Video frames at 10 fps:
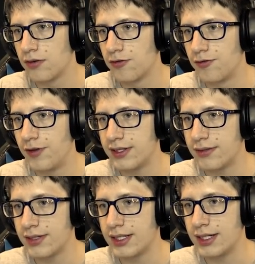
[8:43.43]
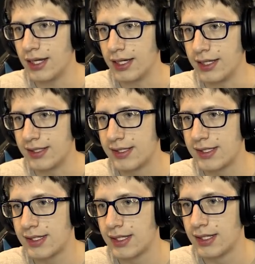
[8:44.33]
Very
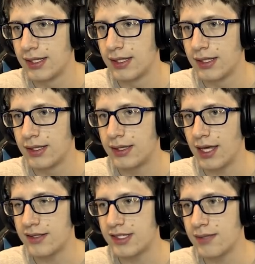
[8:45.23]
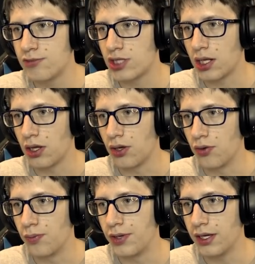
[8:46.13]
nice. That seems a
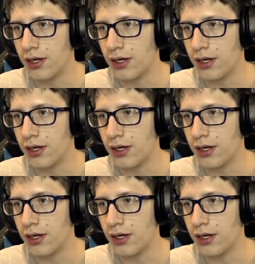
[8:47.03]
little bit